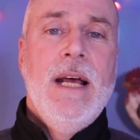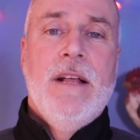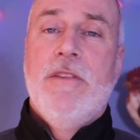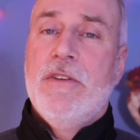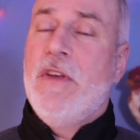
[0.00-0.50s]

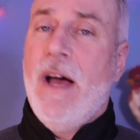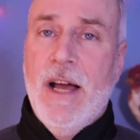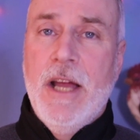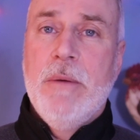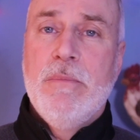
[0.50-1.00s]
The
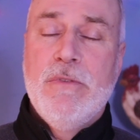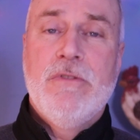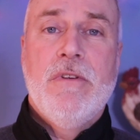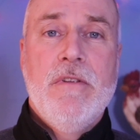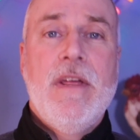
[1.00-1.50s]

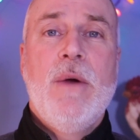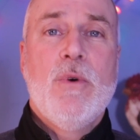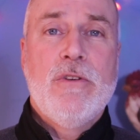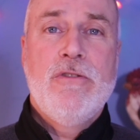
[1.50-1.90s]
times, they were